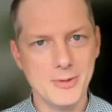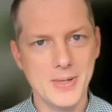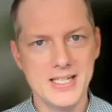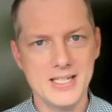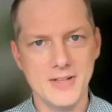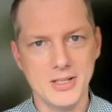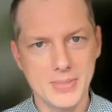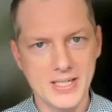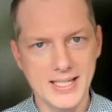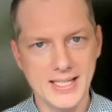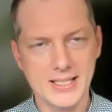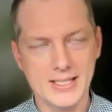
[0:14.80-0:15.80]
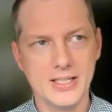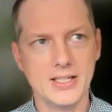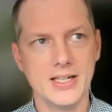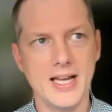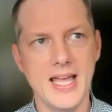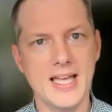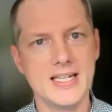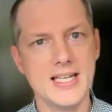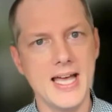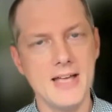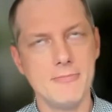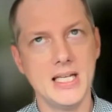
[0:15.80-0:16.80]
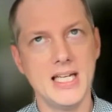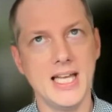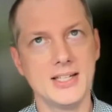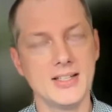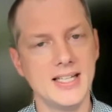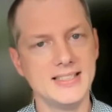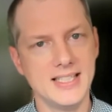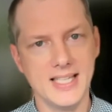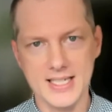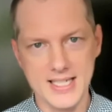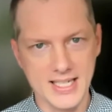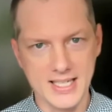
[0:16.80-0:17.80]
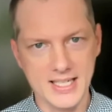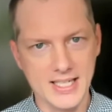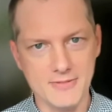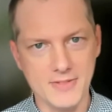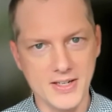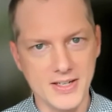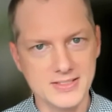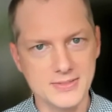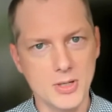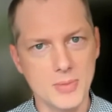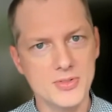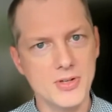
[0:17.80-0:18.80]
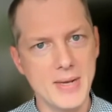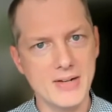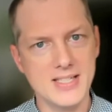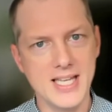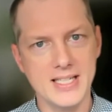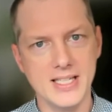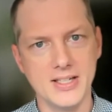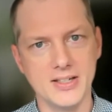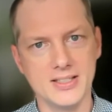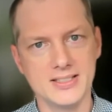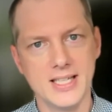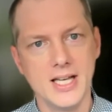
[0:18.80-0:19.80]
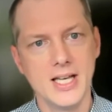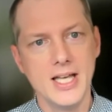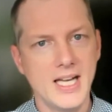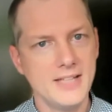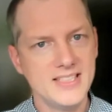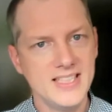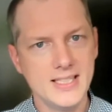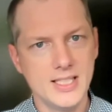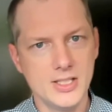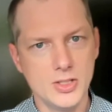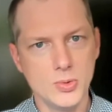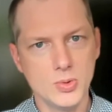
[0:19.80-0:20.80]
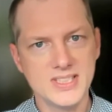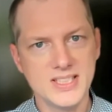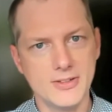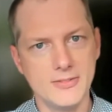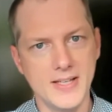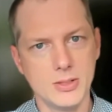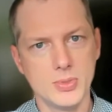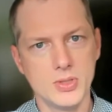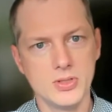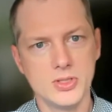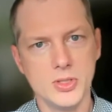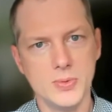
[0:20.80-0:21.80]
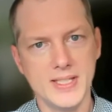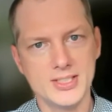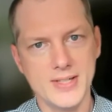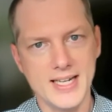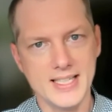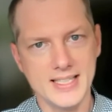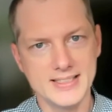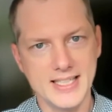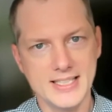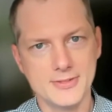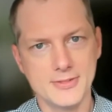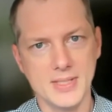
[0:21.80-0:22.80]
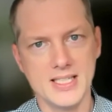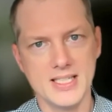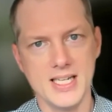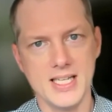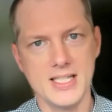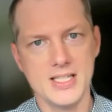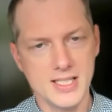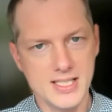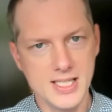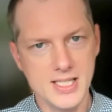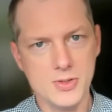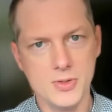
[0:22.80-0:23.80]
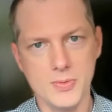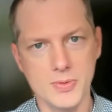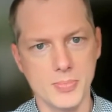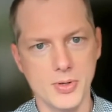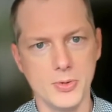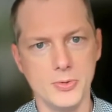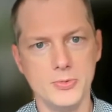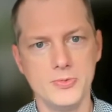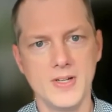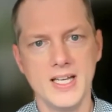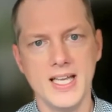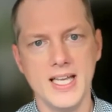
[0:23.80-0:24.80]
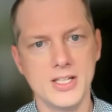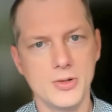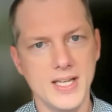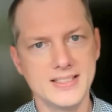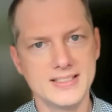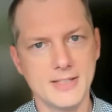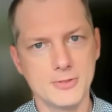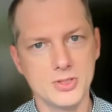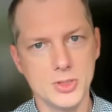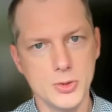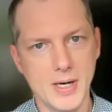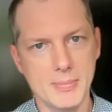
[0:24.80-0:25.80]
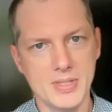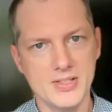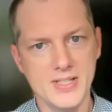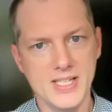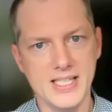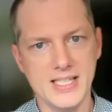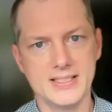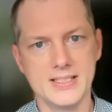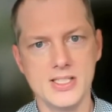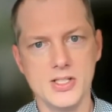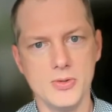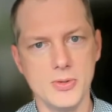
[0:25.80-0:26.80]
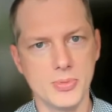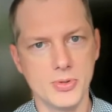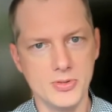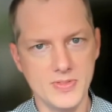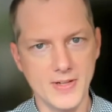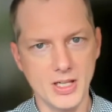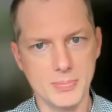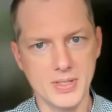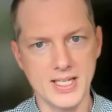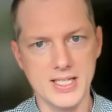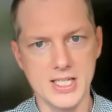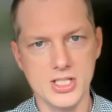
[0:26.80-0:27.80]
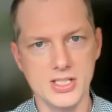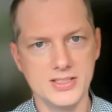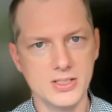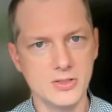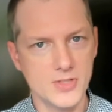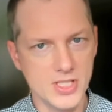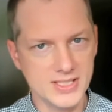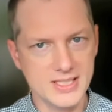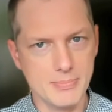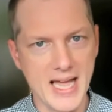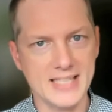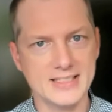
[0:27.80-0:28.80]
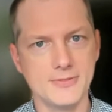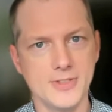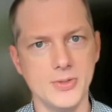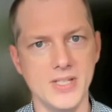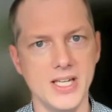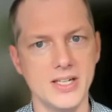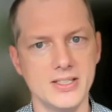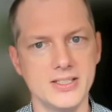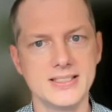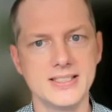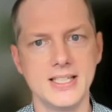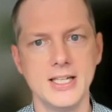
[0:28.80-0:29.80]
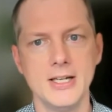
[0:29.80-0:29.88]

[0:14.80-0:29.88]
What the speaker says: and developer at GitClear, and I have been analyzing Git data in various forms for about 10 years. I've seen the tools that are available to extract insights from Git data continue to improve and create several new opportunities to improve developer conditions over just the past few years.